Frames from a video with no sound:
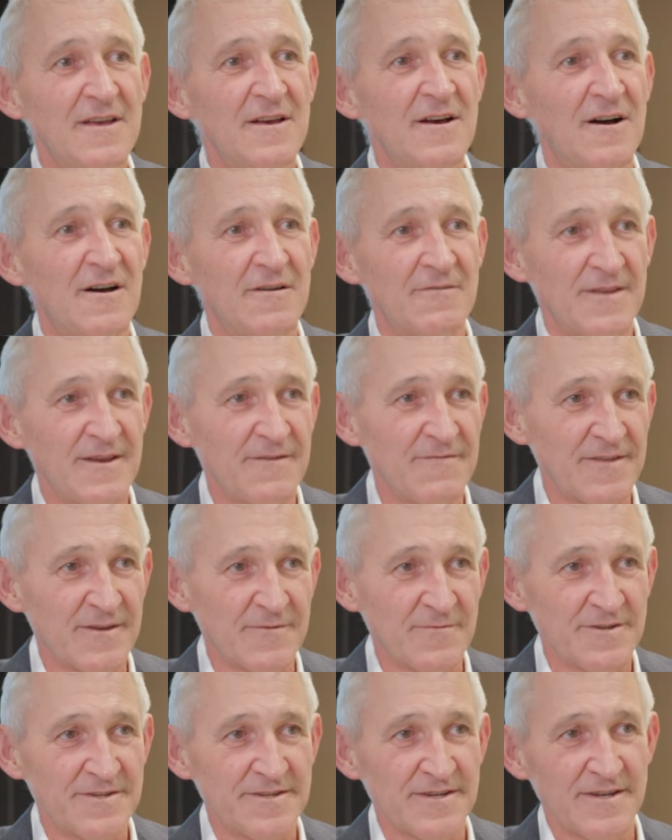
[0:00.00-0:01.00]
on everything
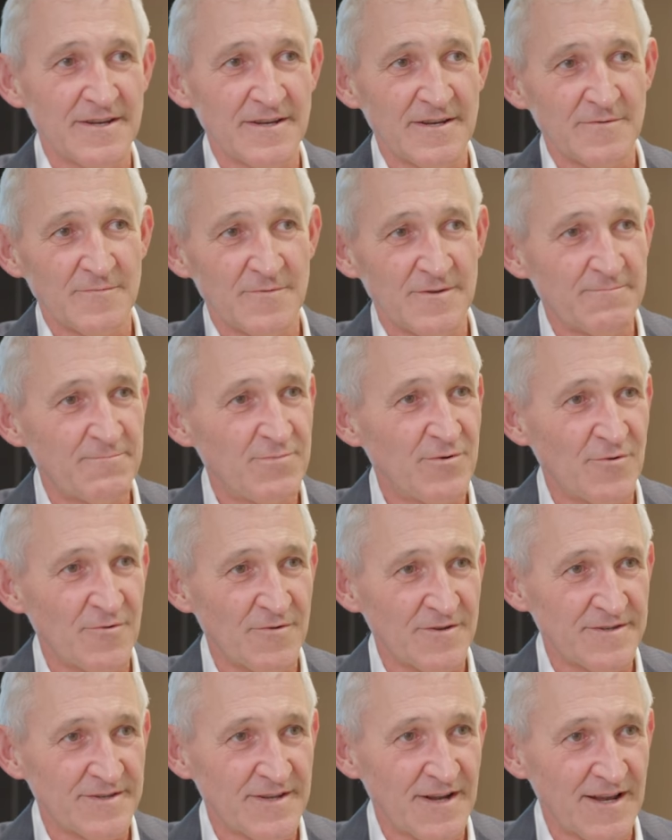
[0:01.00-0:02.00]
we're seeing with poor
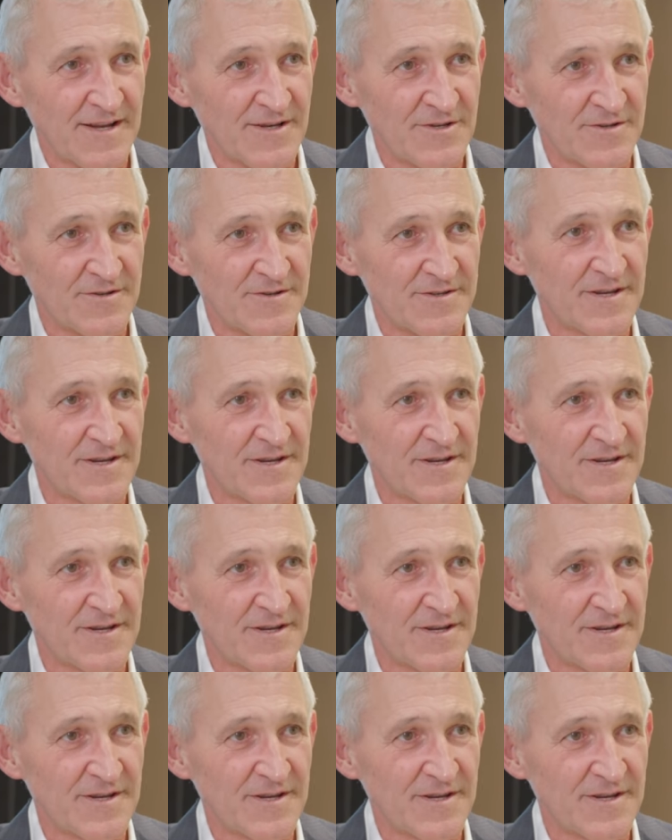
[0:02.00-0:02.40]
installation.